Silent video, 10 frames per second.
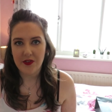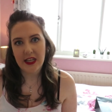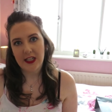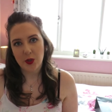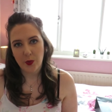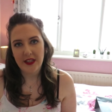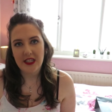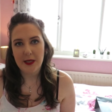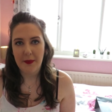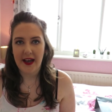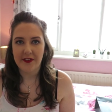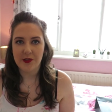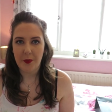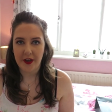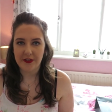It was like
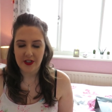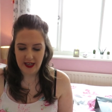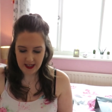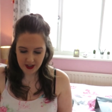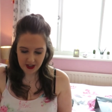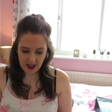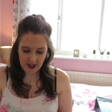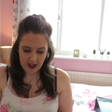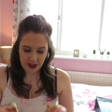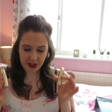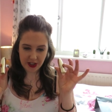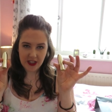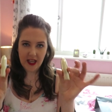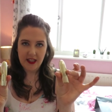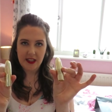£20 postage just
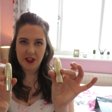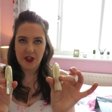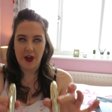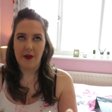to get these two.